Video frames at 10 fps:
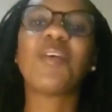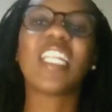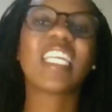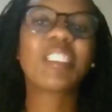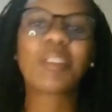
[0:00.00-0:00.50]
So
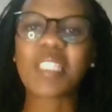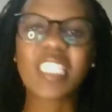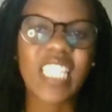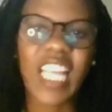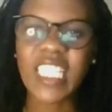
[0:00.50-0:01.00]
late
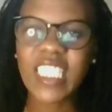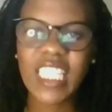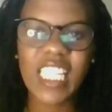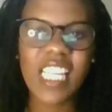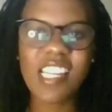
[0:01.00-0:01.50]

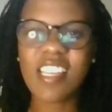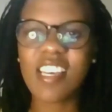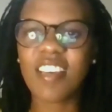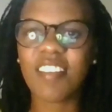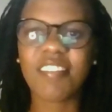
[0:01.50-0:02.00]
2019,
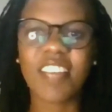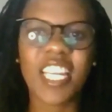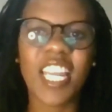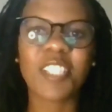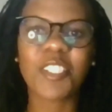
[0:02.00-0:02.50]
the
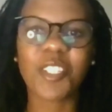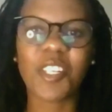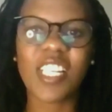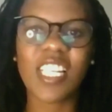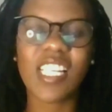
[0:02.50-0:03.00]

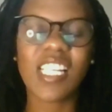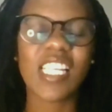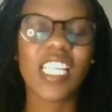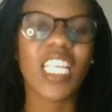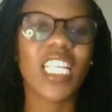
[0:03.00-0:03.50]
financial
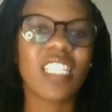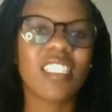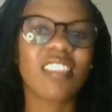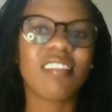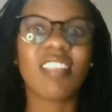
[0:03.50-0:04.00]

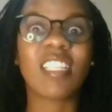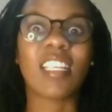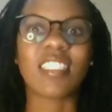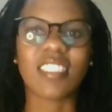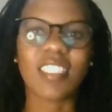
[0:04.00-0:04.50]

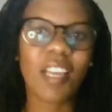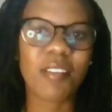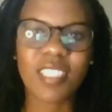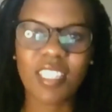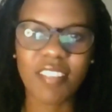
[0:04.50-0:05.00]

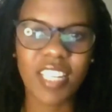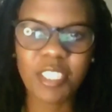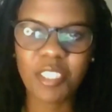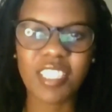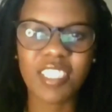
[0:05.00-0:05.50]
industry, I was in a
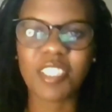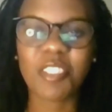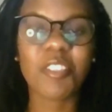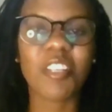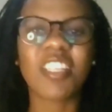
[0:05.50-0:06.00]
financial
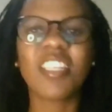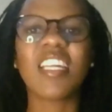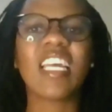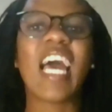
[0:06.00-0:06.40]
institution.